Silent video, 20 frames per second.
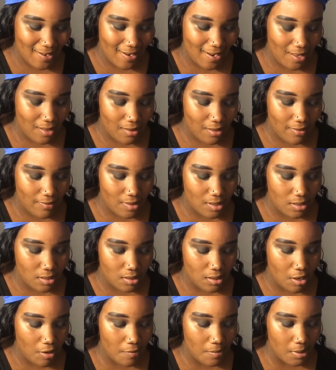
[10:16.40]
I love this
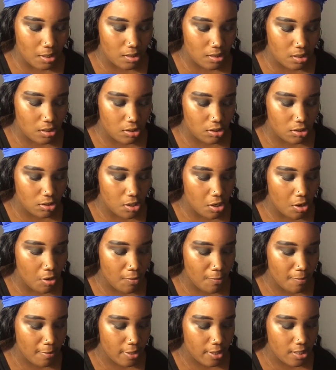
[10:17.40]
so much. It's
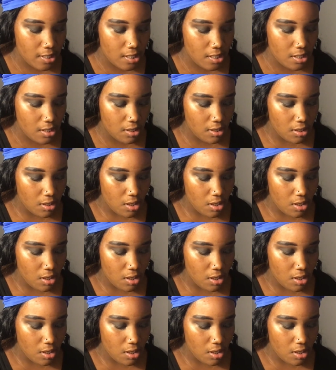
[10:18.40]
so pretty.